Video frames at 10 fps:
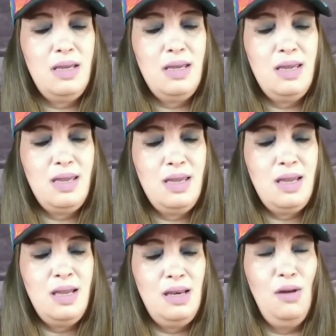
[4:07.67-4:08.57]

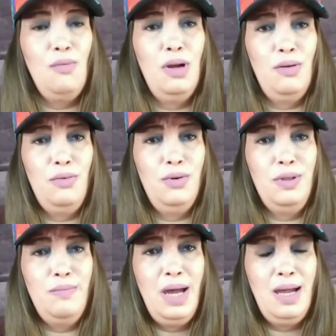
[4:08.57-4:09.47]
I don't want to ruin
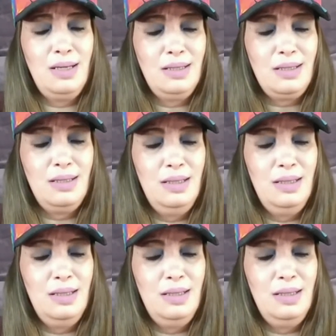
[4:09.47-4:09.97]
the box.